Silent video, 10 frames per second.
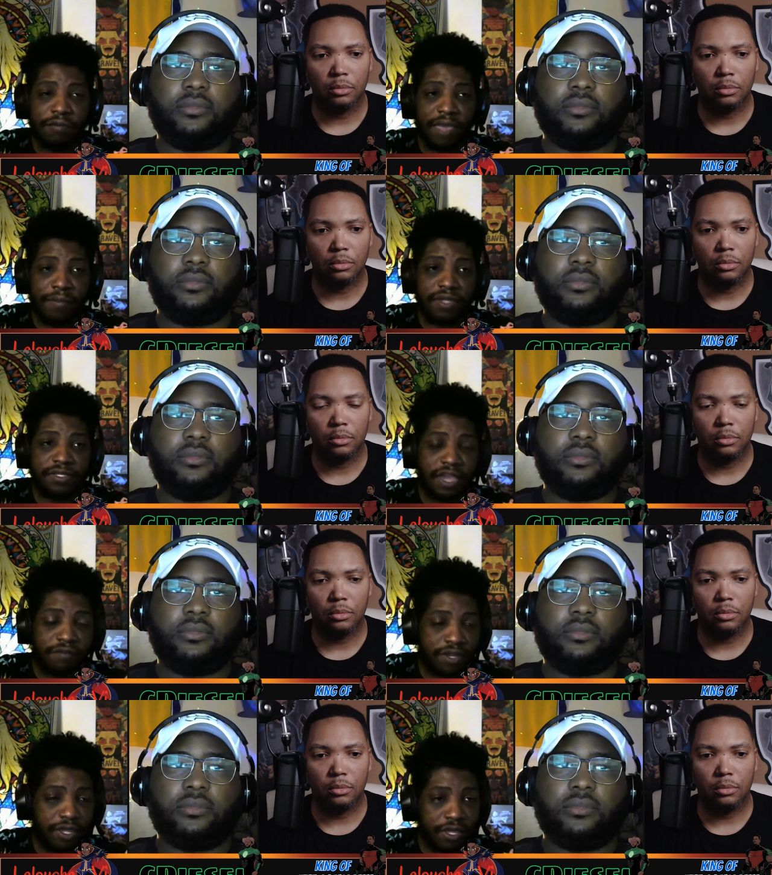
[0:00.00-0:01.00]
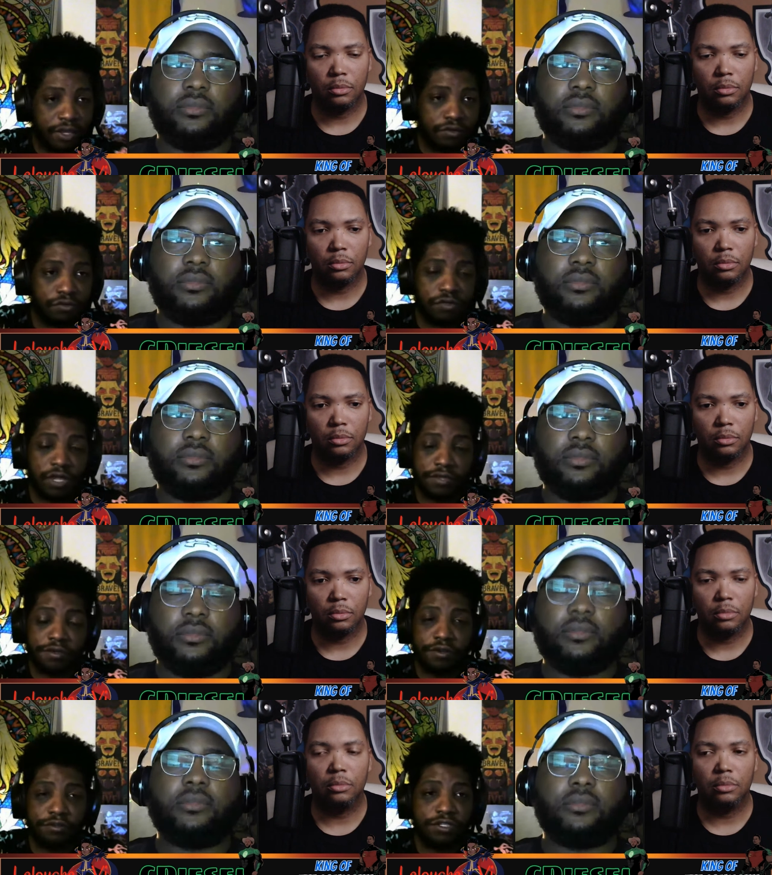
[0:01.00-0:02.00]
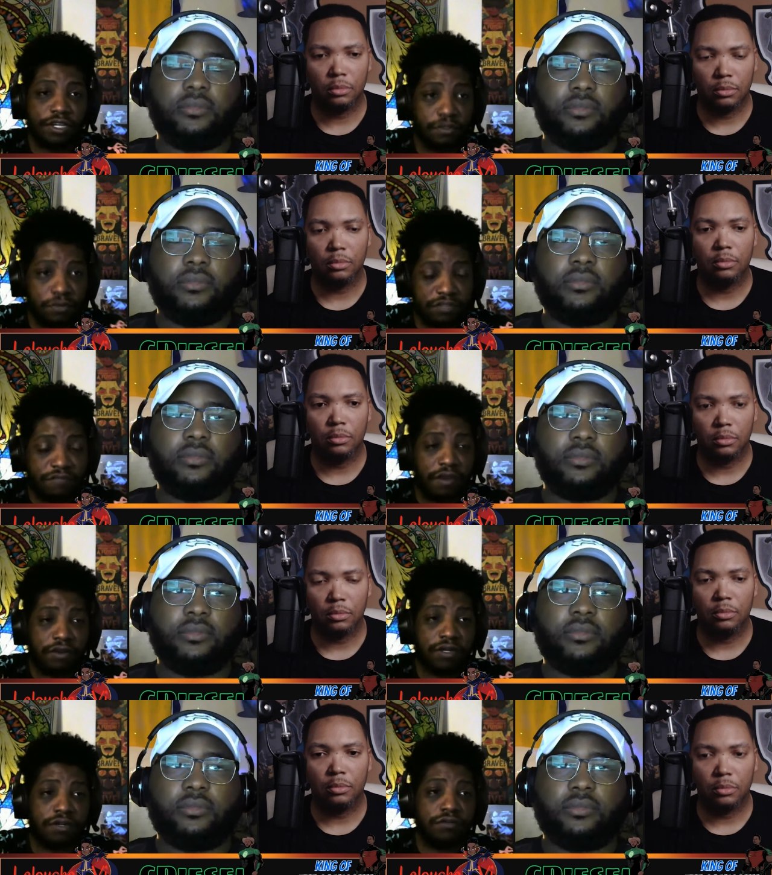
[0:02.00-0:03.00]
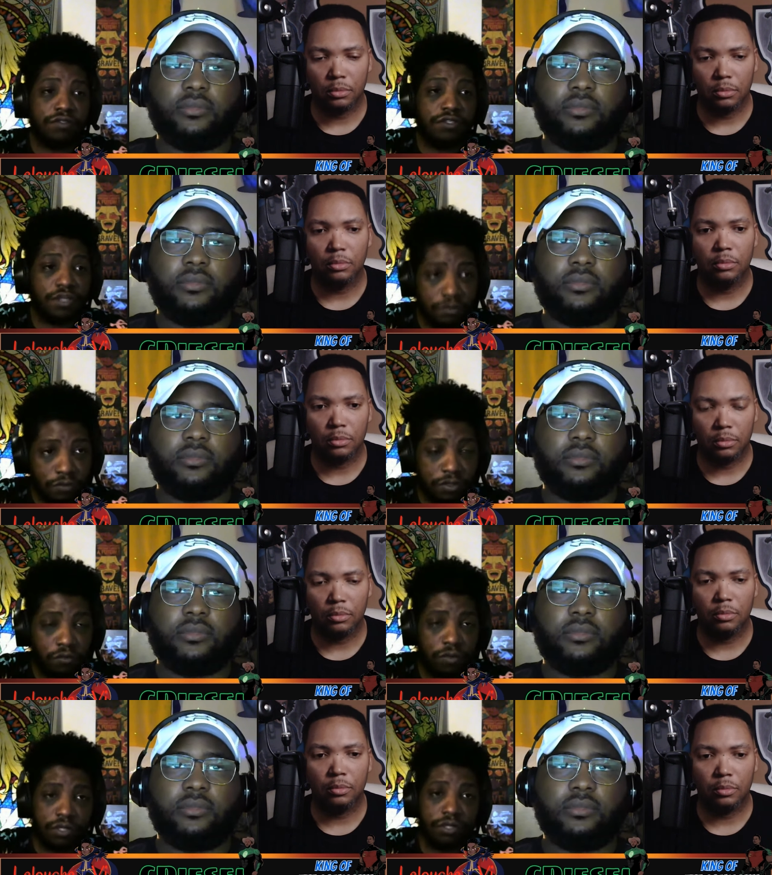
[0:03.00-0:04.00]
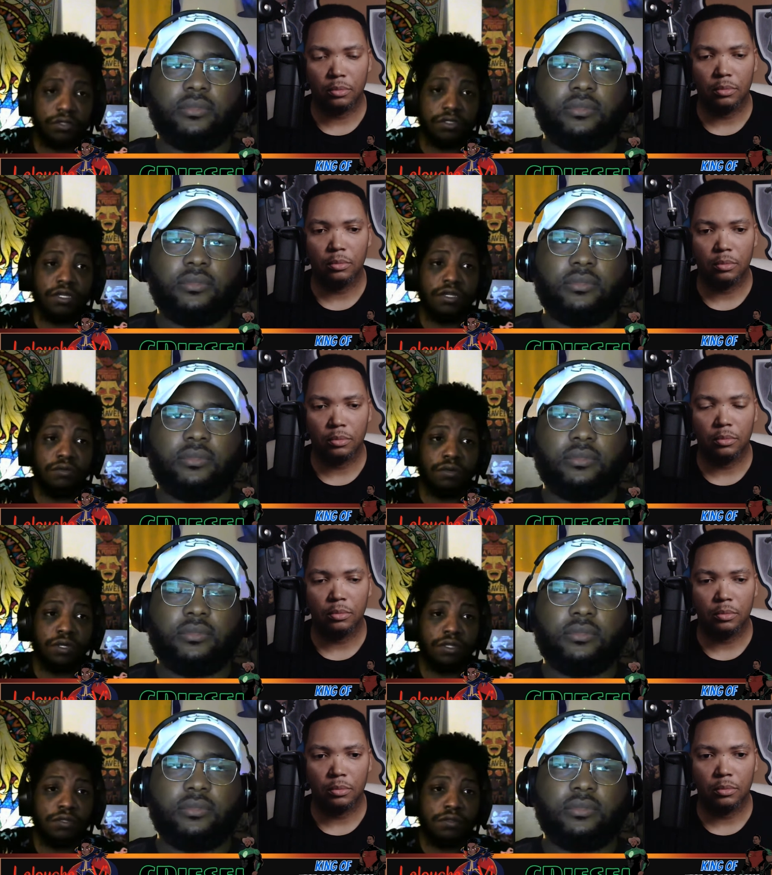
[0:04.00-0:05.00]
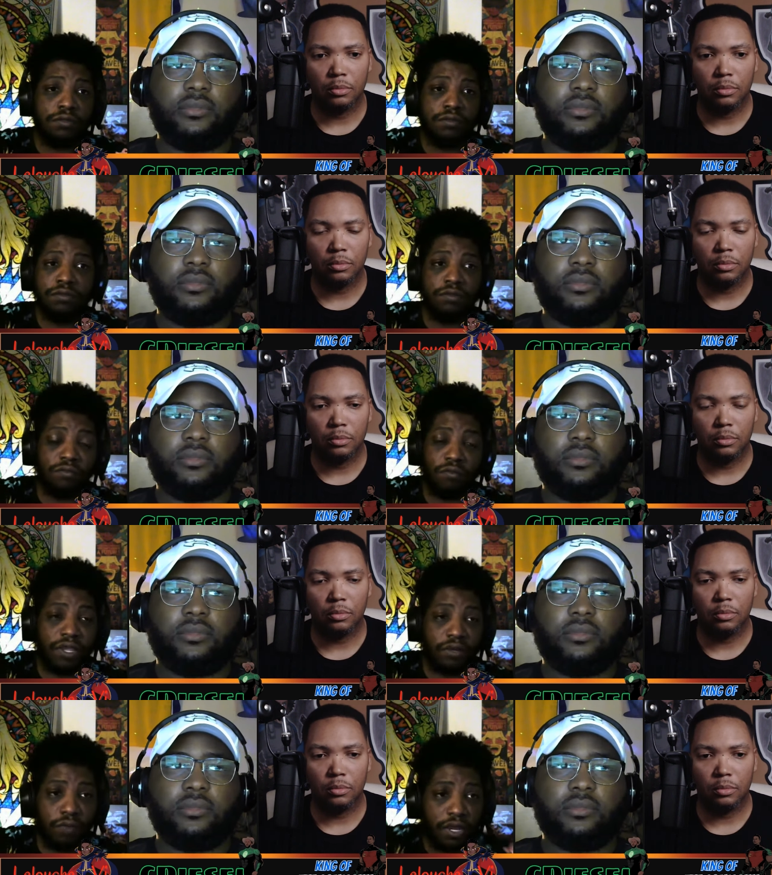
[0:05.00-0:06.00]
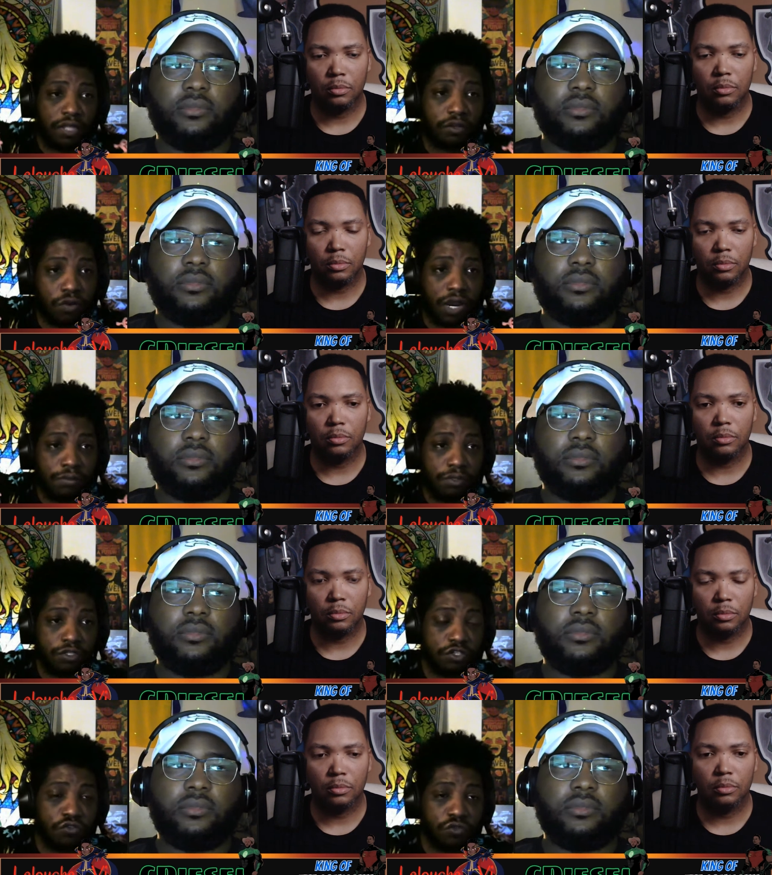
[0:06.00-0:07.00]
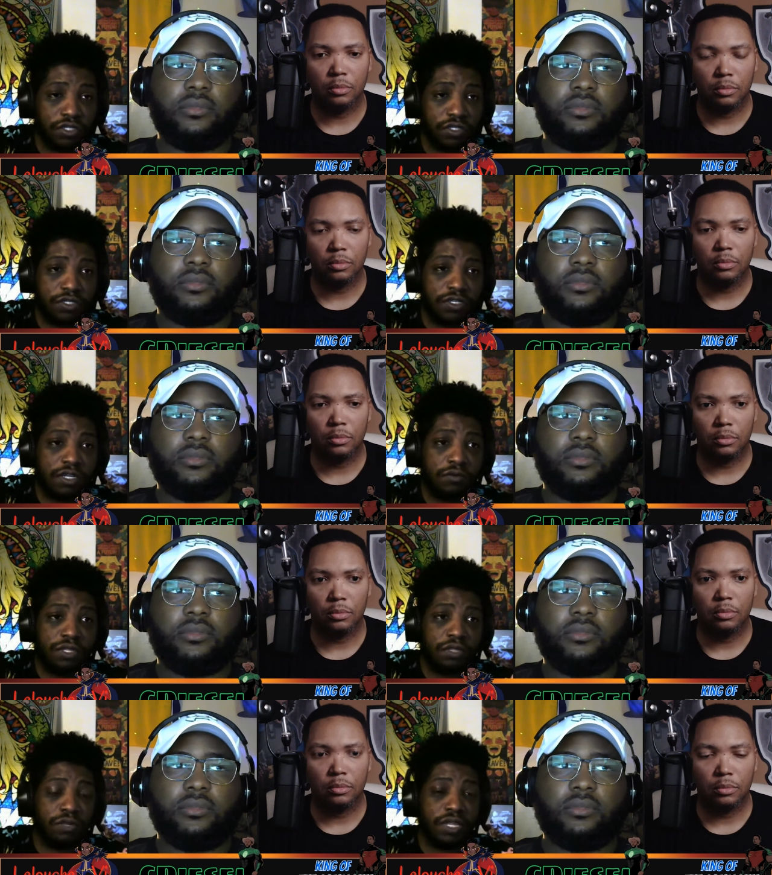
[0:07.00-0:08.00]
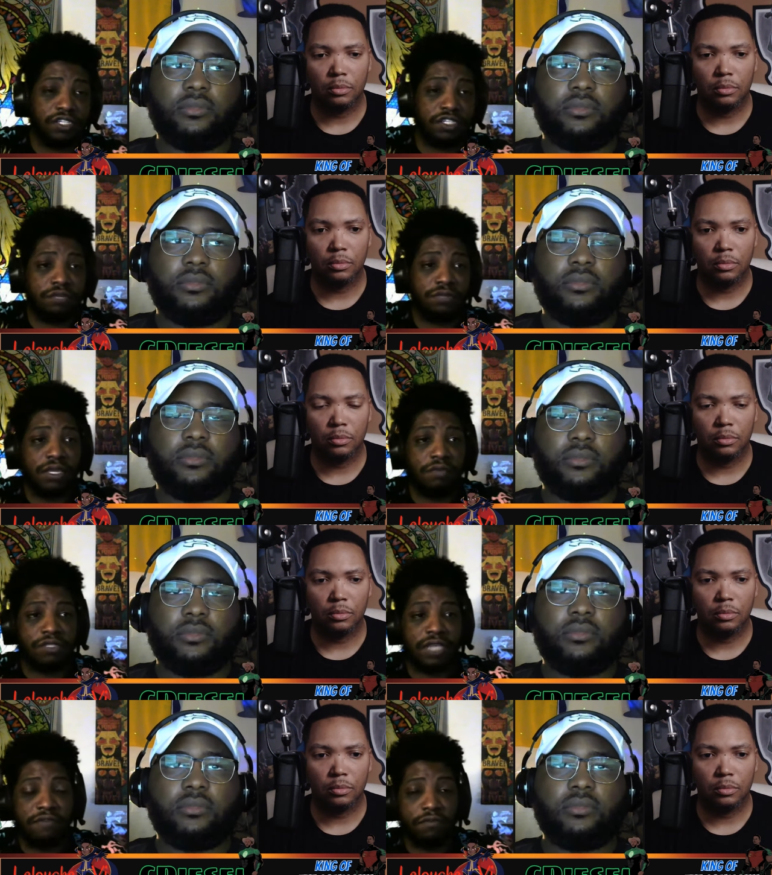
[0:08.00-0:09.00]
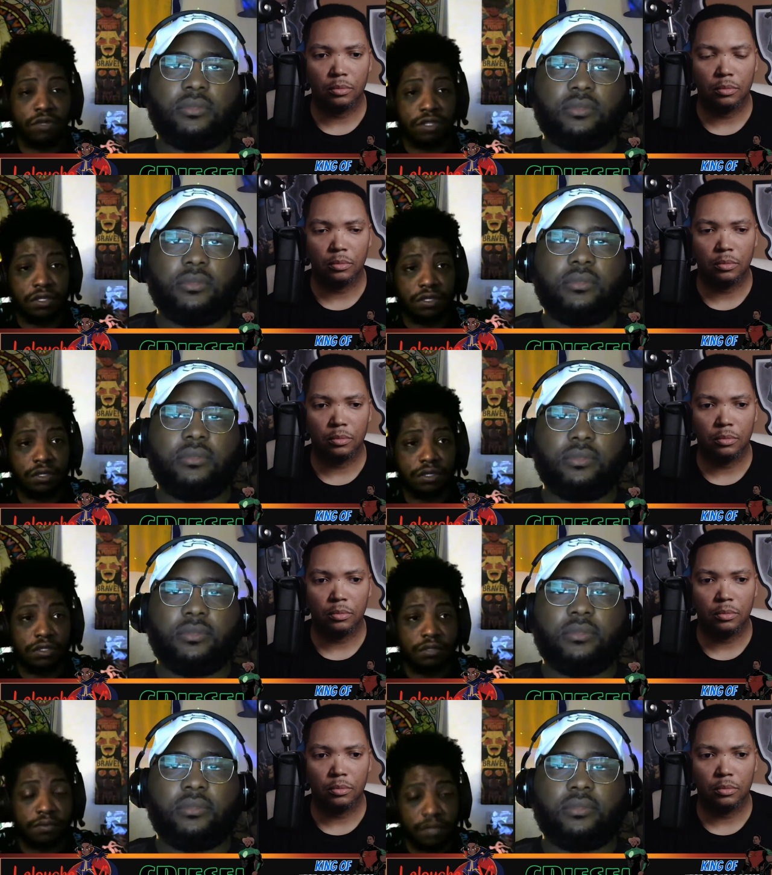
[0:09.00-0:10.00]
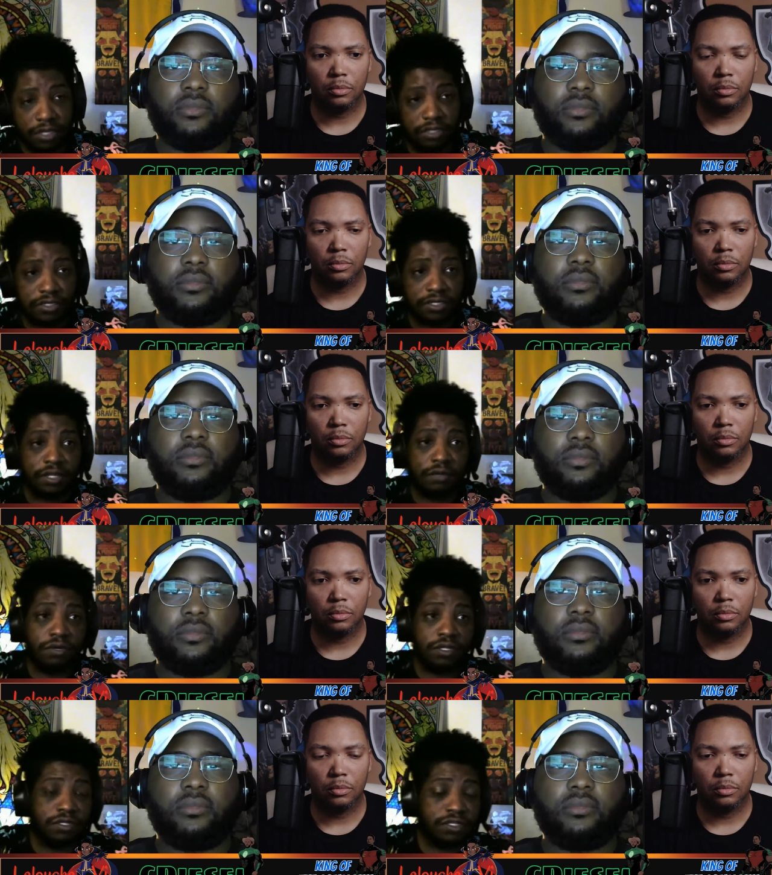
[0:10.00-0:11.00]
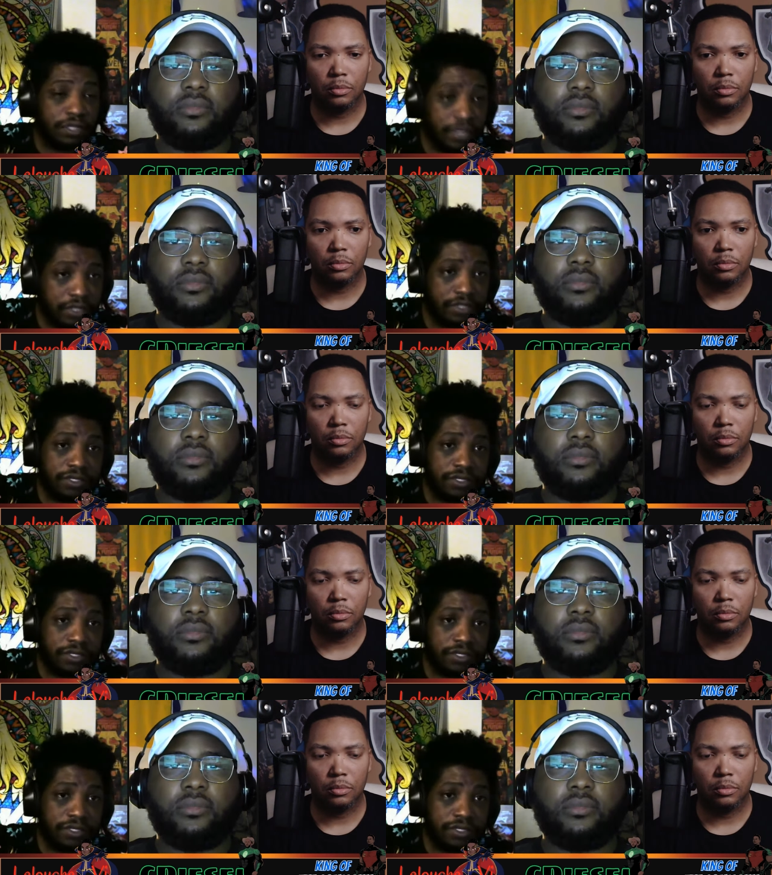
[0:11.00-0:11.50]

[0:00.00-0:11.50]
Speaker 1: Batman to have to handle. Like, you know, mm-hmm. dealing with the Falcons, dealing with the Riddler, dealing with the regular crime on the streets, dealing with the relationship that he was having with uh, the police, dealing with Selina's